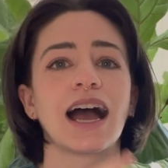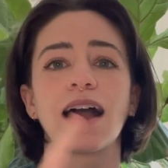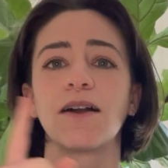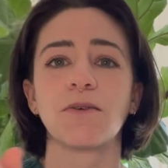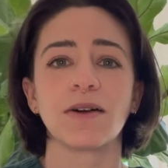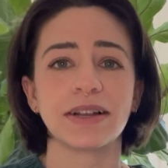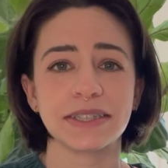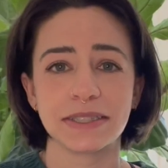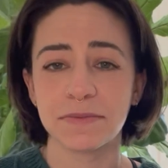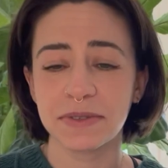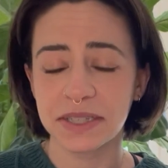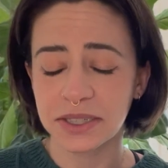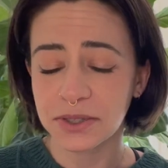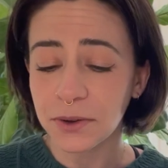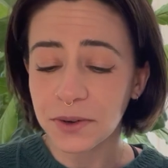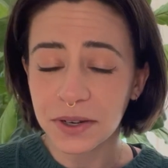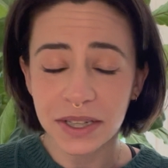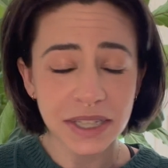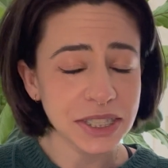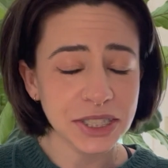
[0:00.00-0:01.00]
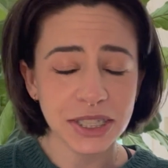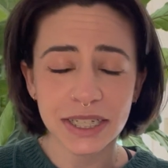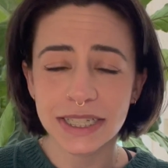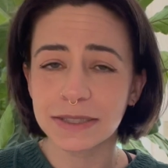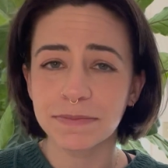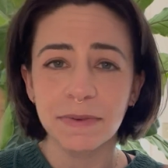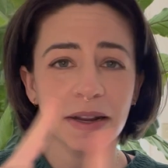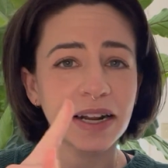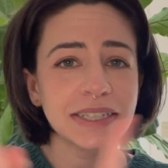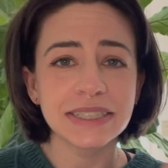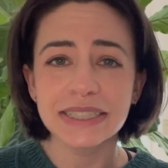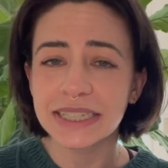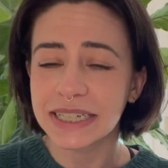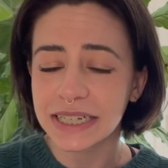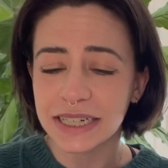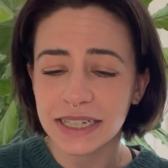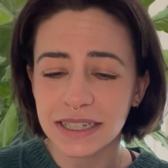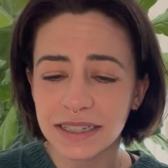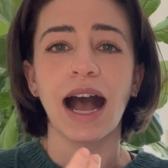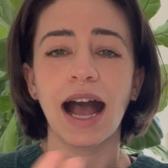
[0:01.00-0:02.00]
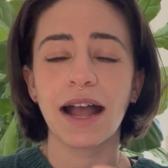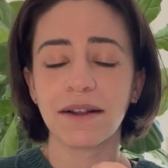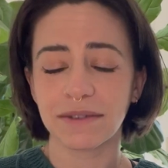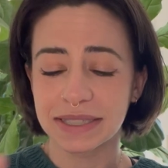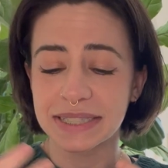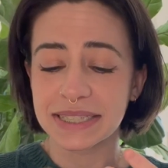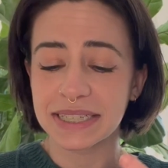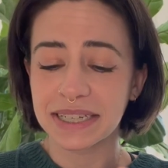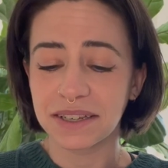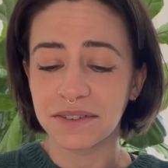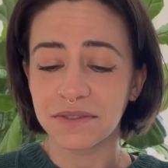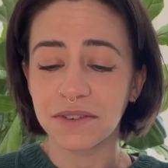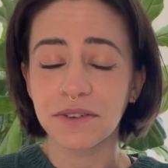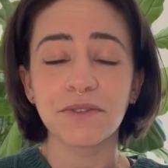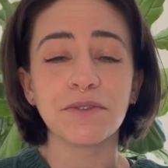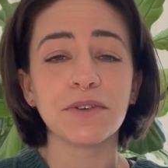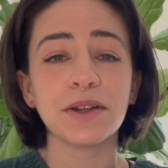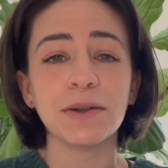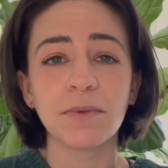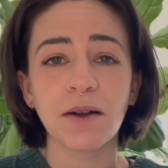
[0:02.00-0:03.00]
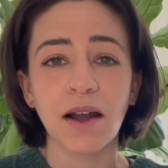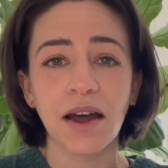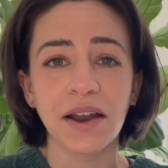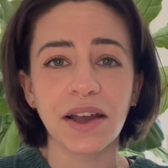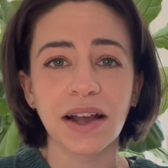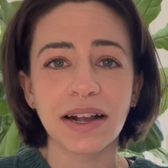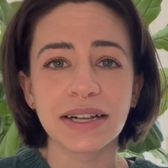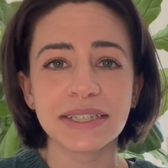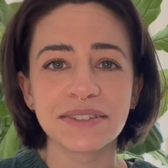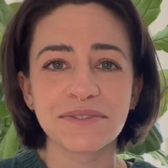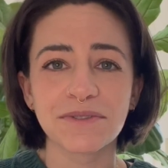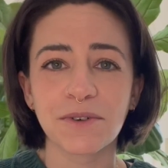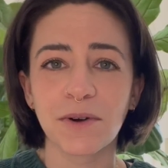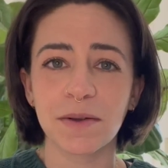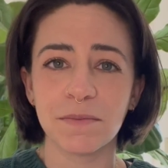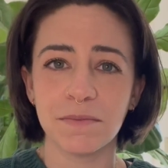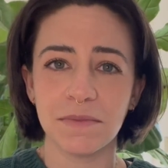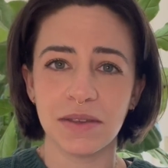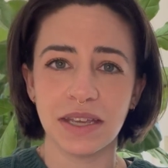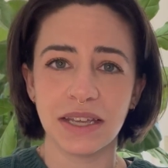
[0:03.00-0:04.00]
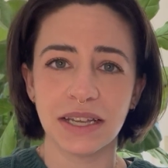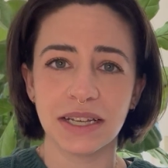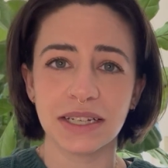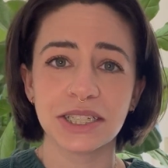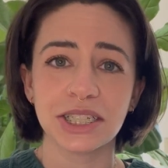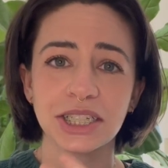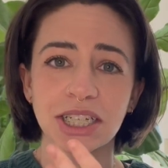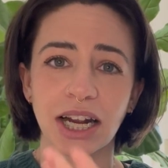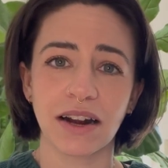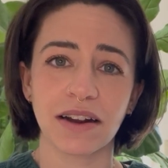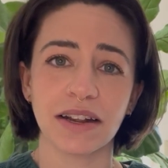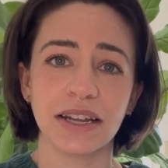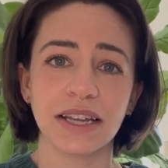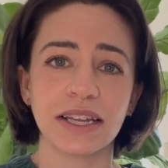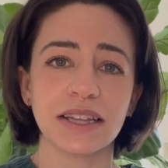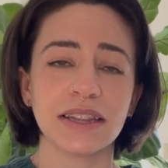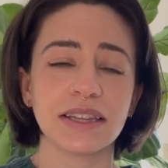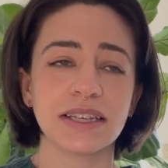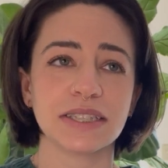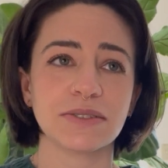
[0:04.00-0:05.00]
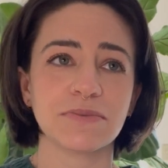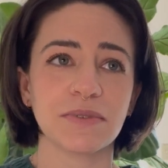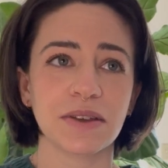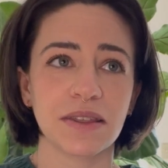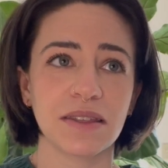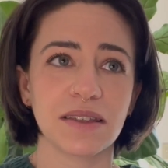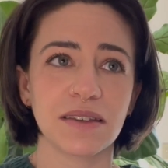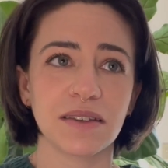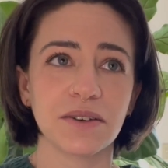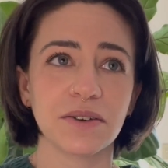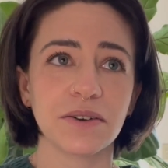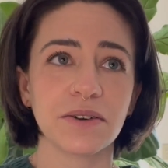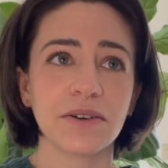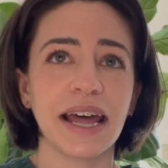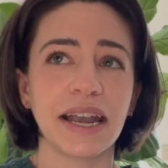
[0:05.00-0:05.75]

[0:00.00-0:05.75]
I want to be totally transparent here. I receive free product for me sharing this with you.